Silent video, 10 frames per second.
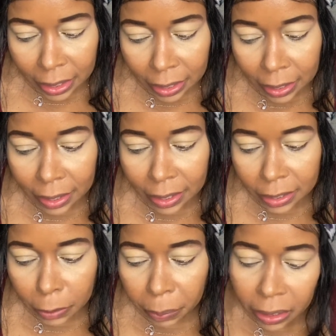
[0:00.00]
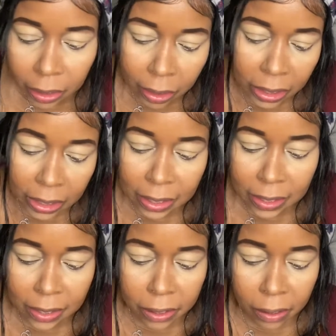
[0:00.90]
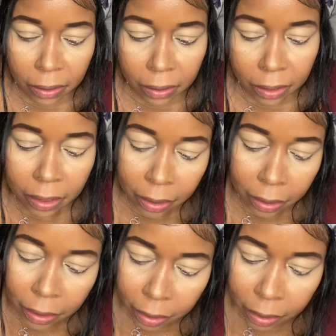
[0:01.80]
this pink, and this is called